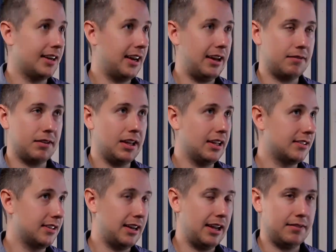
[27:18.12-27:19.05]
have kids,
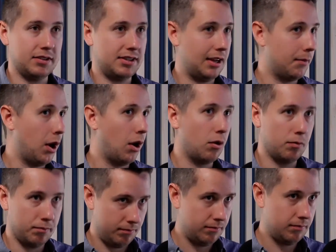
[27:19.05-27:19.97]
didn't have the same home
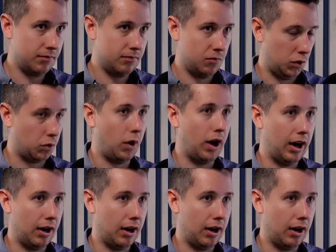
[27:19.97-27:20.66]
requirements.